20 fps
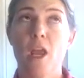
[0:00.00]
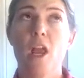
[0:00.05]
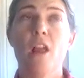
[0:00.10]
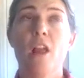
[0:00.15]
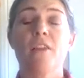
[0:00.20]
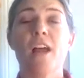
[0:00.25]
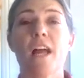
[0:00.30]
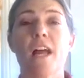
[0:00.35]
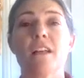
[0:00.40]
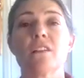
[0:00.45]

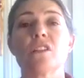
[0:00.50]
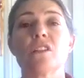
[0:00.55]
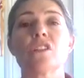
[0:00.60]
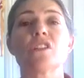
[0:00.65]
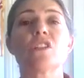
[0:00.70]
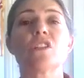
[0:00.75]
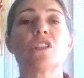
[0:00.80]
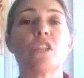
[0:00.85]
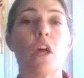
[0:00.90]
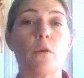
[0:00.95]
That is the
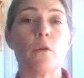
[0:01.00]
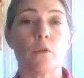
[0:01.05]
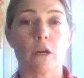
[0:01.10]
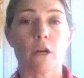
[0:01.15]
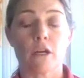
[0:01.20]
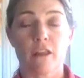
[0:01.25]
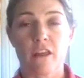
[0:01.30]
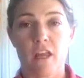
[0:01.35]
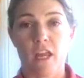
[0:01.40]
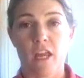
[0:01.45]
slower
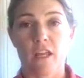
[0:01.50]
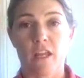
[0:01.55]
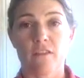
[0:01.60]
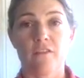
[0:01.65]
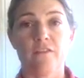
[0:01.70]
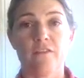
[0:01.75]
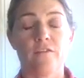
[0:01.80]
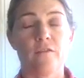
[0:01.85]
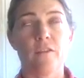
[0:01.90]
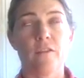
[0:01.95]
thing. The,
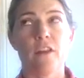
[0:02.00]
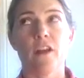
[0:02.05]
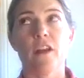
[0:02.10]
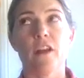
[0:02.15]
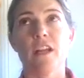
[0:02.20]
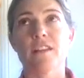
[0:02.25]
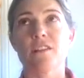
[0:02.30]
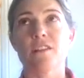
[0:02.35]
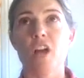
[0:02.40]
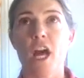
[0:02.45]
the
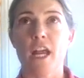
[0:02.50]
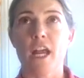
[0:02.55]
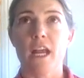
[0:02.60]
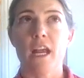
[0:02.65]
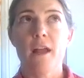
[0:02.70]
it's not